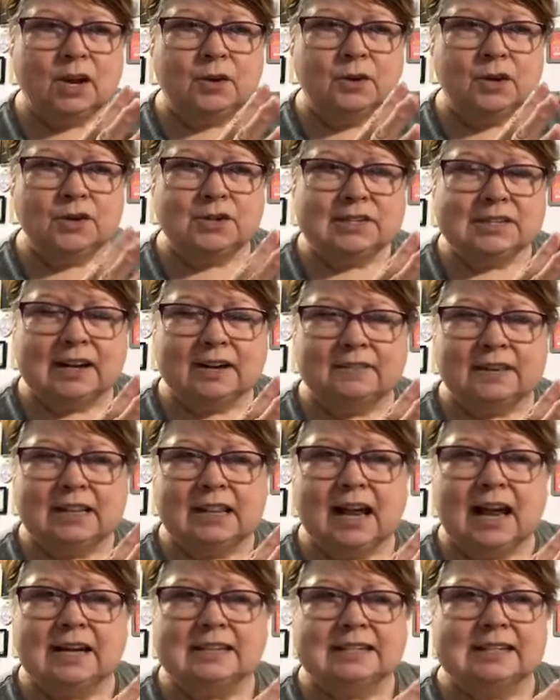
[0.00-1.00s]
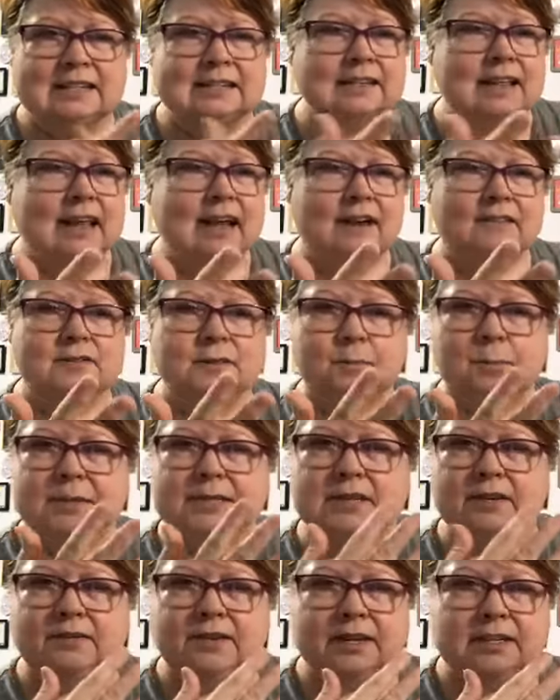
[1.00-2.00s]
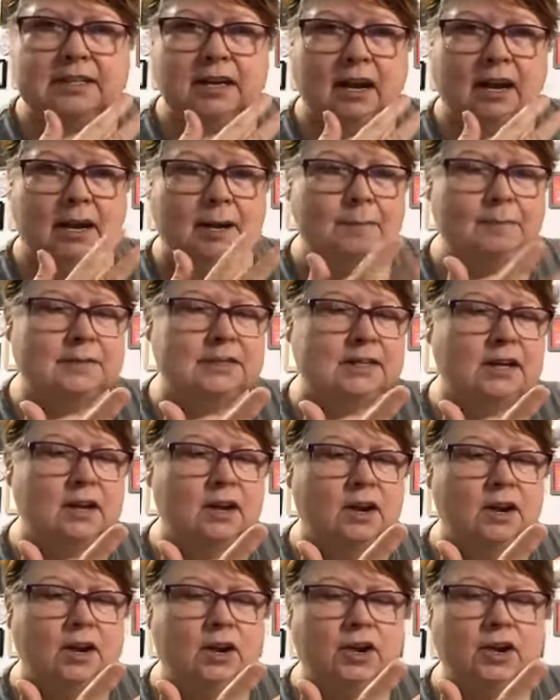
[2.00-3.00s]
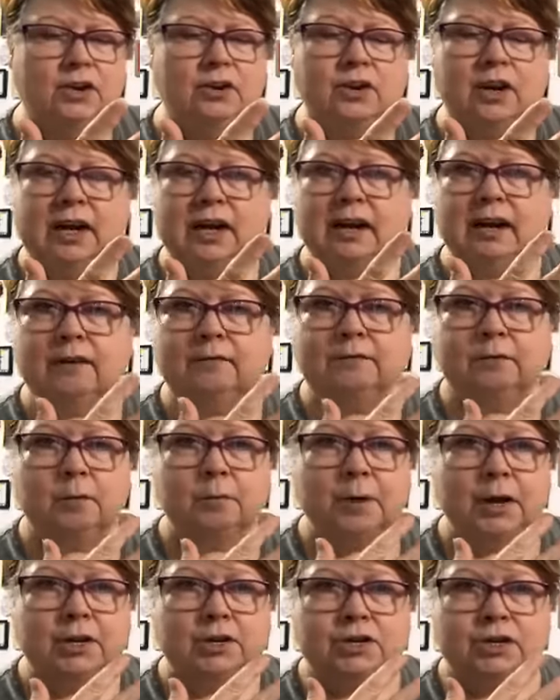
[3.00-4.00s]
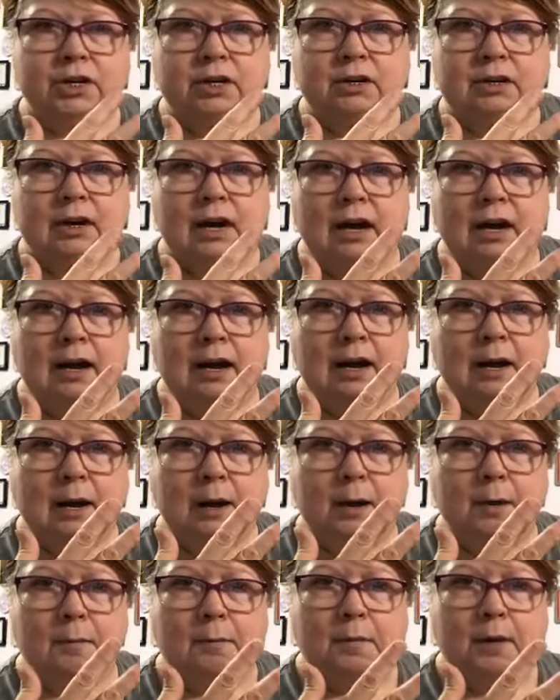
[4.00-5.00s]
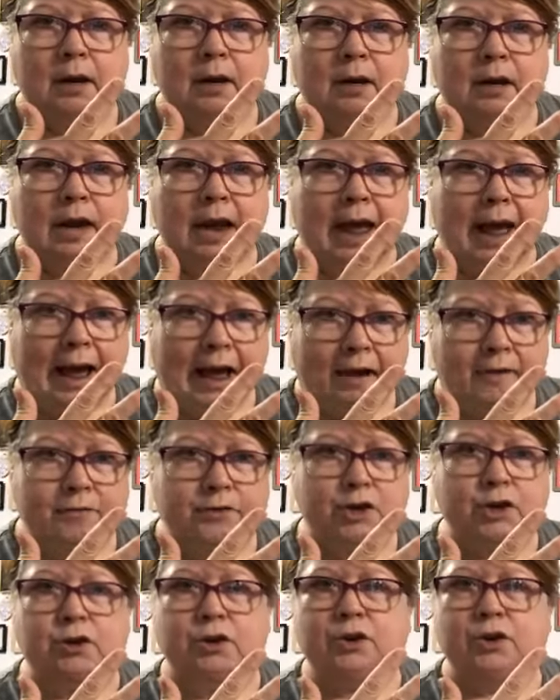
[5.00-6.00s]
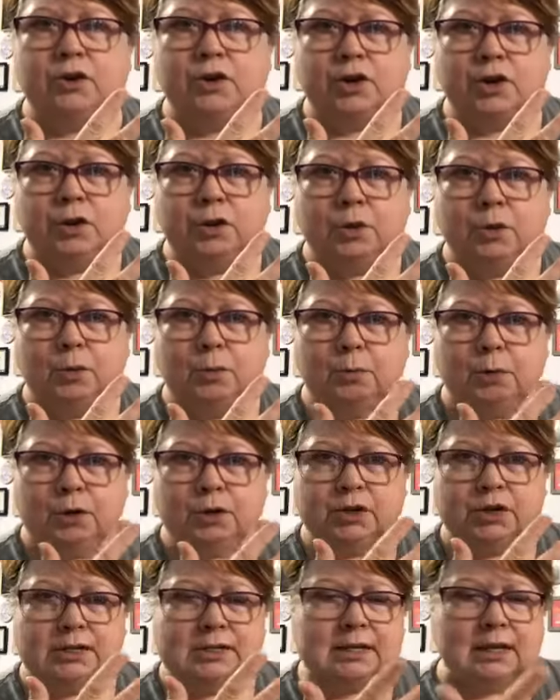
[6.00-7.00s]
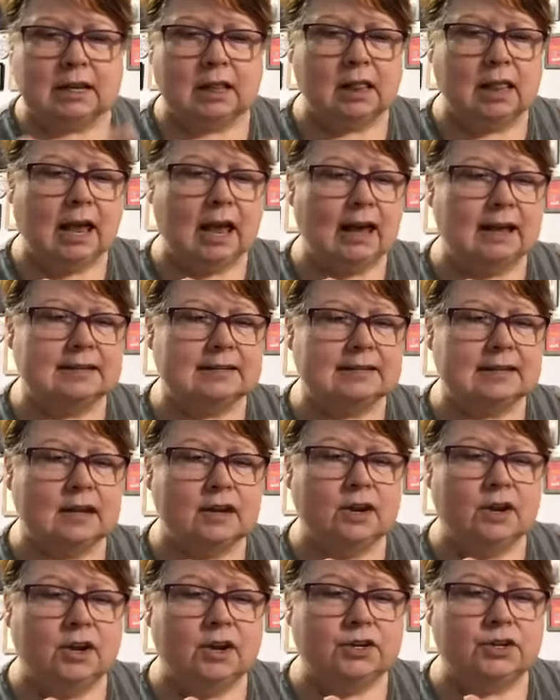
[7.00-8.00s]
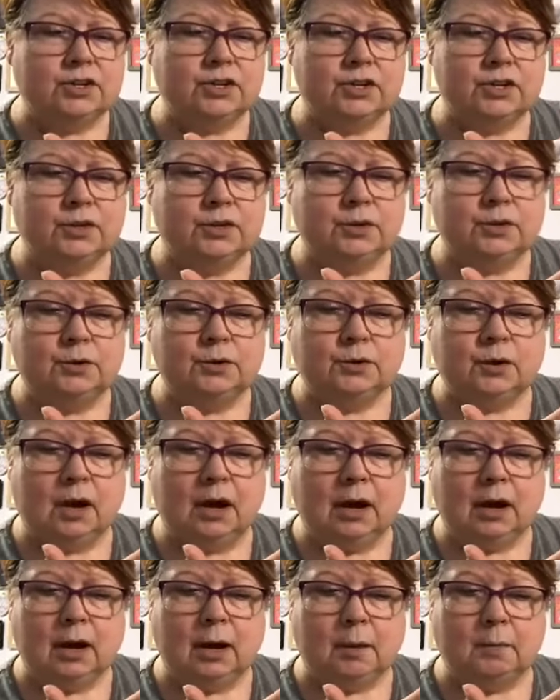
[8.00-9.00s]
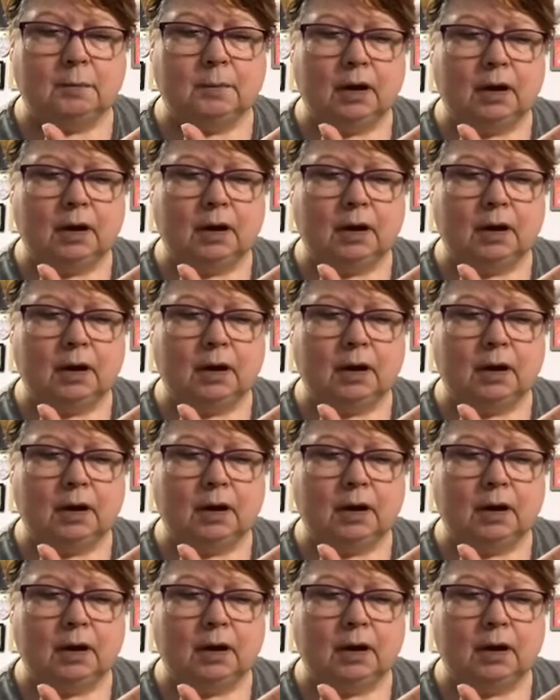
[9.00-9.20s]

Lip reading: So those 7 classes, they have specific times. You'll get information after you purchase the class to